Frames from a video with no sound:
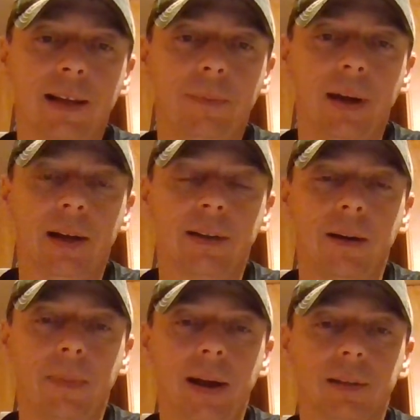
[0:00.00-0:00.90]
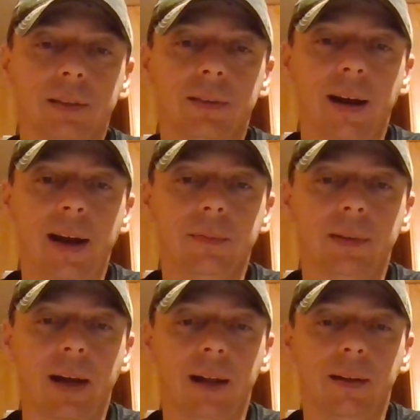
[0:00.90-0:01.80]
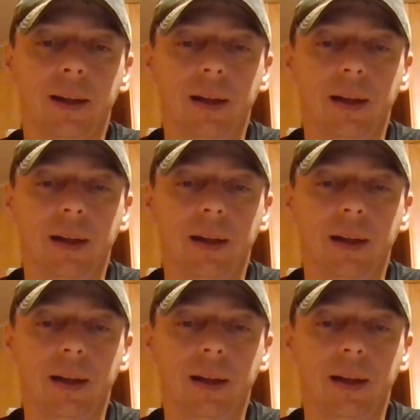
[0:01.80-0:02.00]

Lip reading: I'd be out there making scrapes, and